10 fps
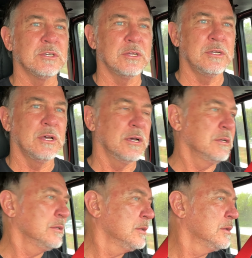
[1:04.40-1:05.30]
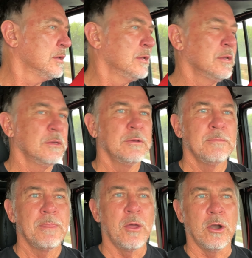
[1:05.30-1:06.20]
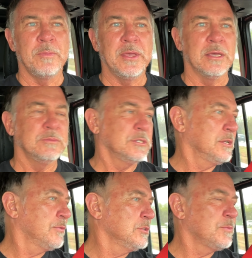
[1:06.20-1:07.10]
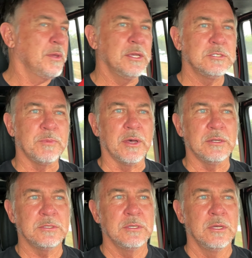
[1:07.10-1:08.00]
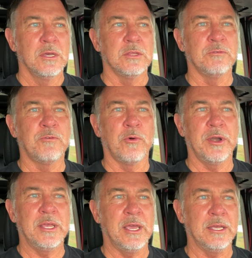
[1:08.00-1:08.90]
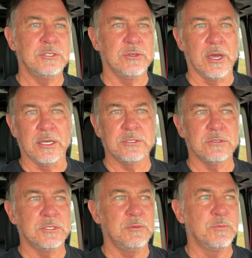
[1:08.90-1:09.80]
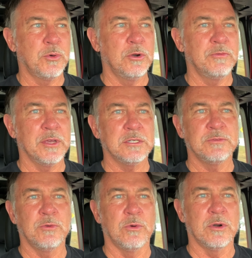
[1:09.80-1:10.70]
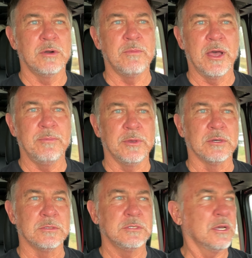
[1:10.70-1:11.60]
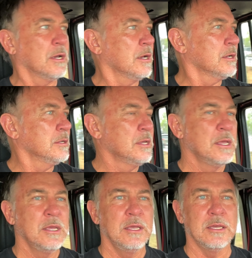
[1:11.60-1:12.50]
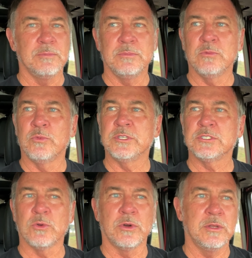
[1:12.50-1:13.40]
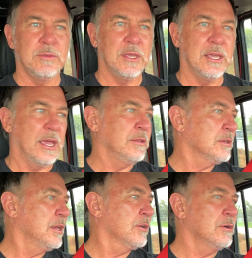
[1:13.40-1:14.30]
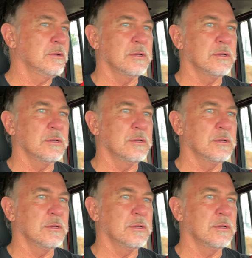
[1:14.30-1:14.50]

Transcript: on RPMs at different speeds, but the 48s, you guys, seemed perfect for my build. It restored the 8th gear